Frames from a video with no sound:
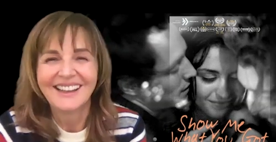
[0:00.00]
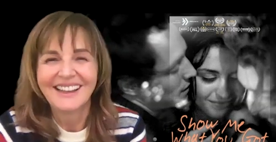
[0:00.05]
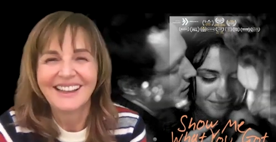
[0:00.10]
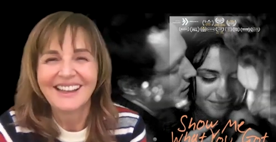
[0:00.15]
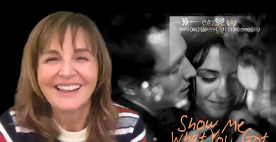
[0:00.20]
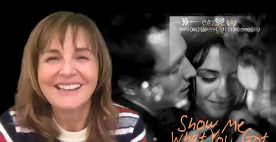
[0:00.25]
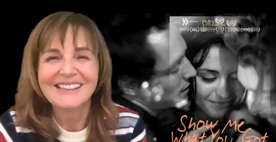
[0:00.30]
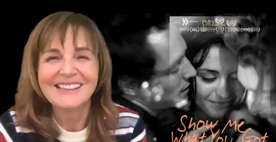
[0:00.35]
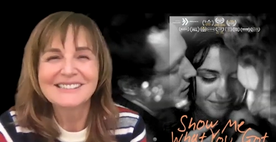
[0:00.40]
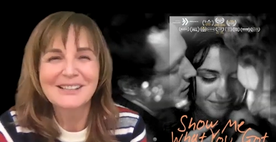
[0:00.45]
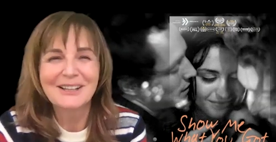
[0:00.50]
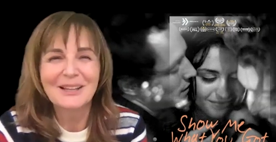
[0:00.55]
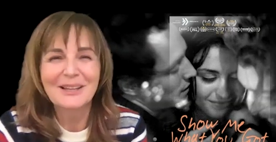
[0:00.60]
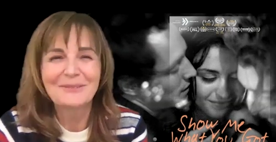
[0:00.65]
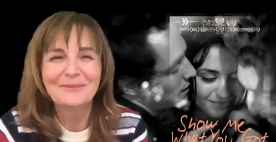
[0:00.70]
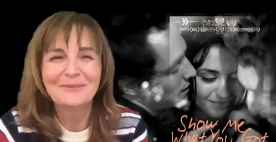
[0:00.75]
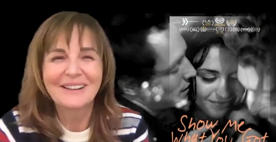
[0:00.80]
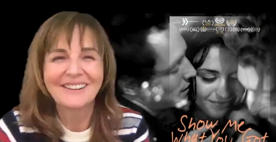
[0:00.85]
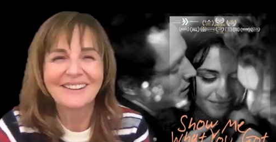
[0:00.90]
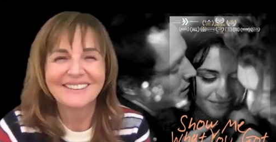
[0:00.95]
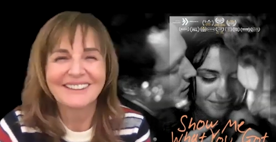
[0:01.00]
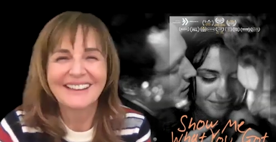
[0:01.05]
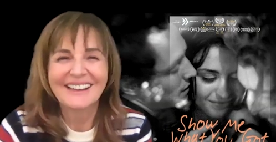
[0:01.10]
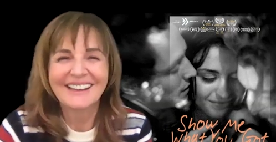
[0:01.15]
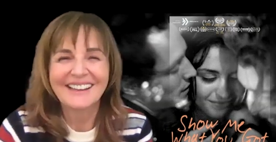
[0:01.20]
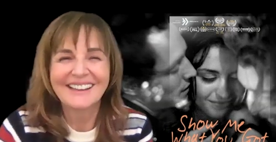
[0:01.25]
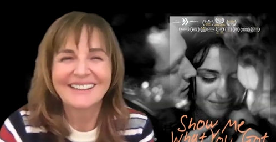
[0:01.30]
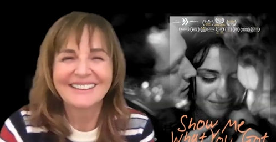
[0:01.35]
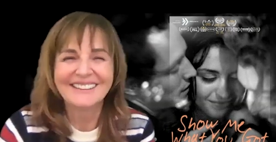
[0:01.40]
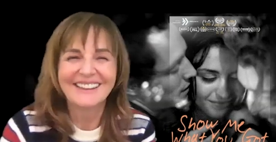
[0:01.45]
Speaker 1: It's all about
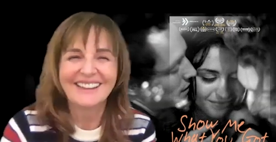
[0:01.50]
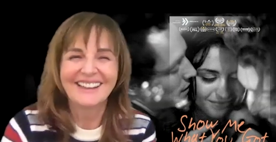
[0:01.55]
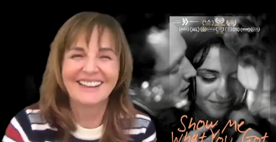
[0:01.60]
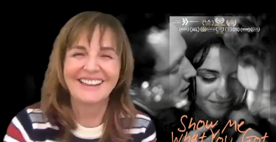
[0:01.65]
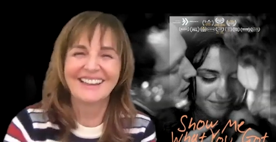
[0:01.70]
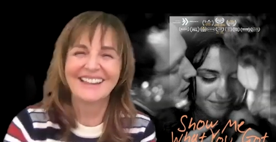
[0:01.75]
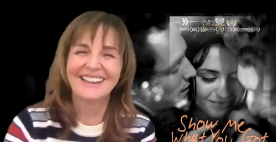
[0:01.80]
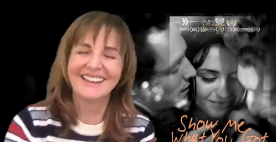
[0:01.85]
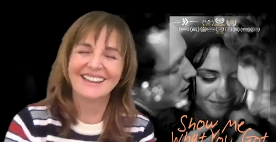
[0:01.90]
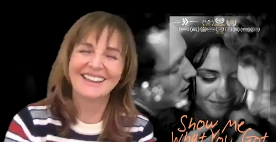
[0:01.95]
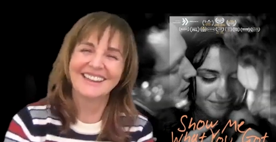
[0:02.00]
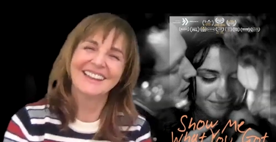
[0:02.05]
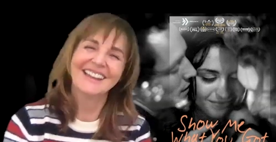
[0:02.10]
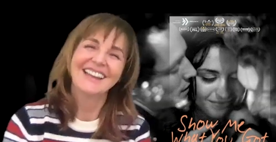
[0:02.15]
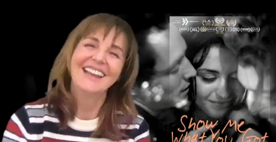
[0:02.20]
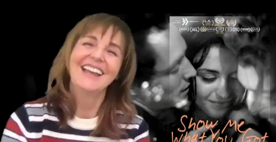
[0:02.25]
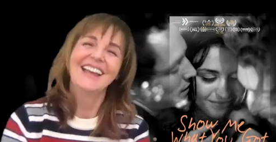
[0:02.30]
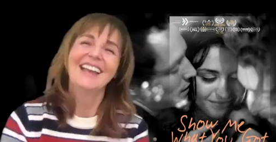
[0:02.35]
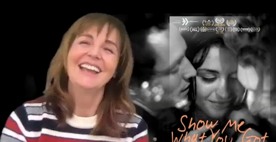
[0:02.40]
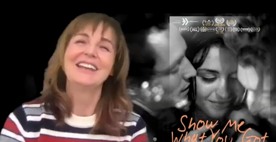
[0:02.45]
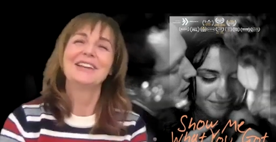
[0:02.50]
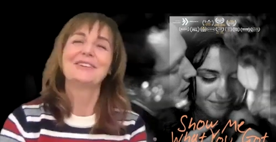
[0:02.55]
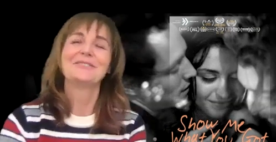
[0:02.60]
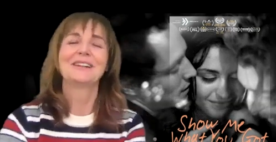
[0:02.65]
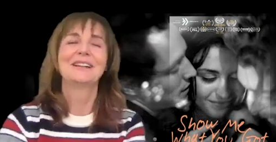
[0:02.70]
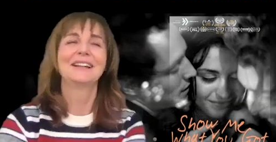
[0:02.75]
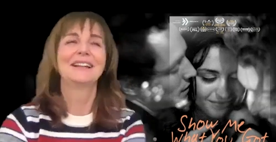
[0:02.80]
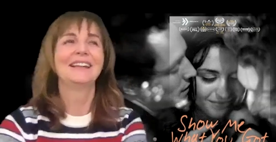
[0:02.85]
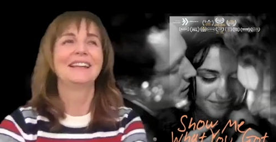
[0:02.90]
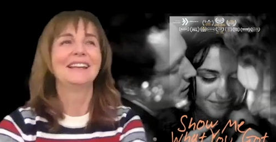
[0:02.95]
that. It
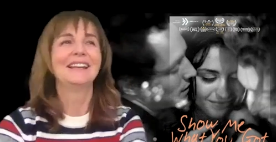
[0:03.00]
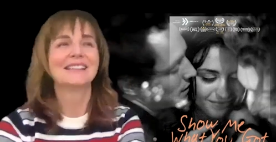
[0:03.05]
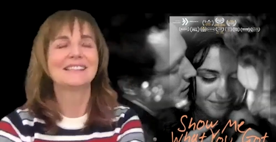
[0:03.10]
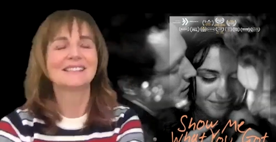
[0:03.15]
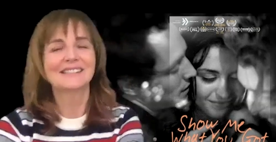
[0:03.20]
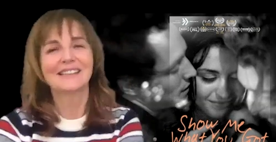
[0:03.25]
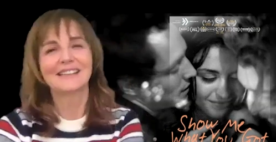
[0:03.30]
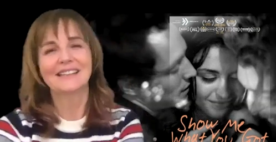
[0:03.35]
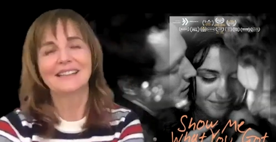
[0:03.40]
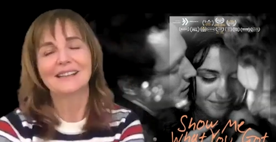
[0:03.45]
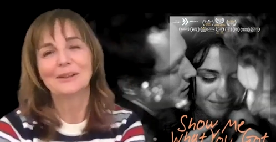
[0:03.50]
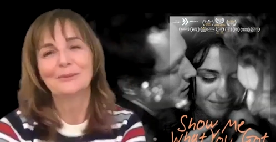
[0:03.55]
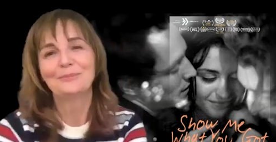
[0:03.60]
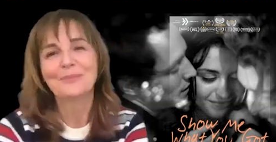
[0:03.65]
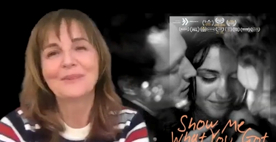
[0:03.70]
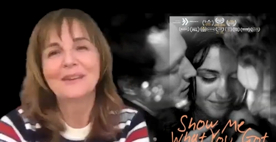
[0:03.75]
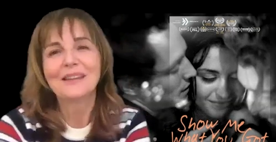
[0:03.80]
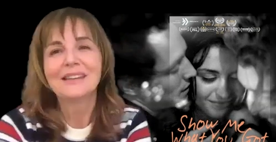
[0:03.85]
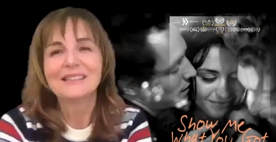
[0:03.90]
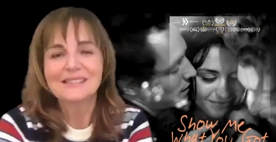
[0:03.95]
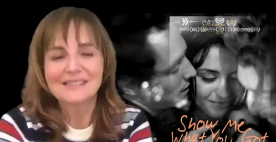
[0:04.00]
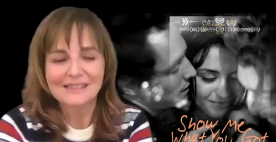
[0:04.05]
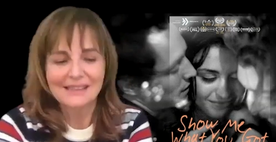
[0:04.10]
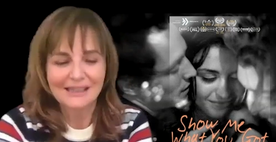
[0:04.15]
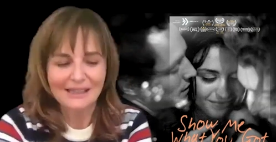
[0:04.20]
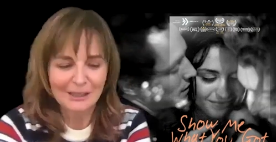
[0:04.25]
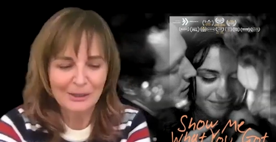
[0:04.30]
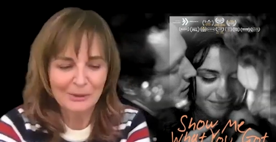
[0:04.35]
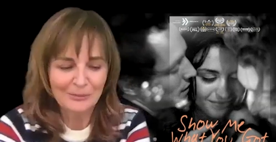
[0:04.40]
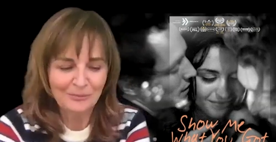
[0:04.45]
really is. Uh, it's.
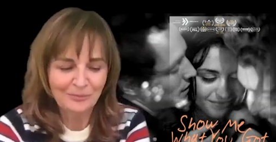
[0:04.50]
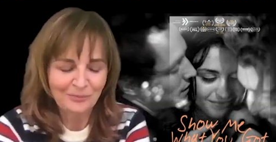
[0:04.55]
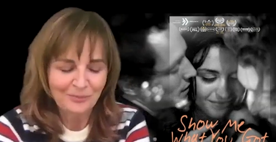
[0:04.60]
Um,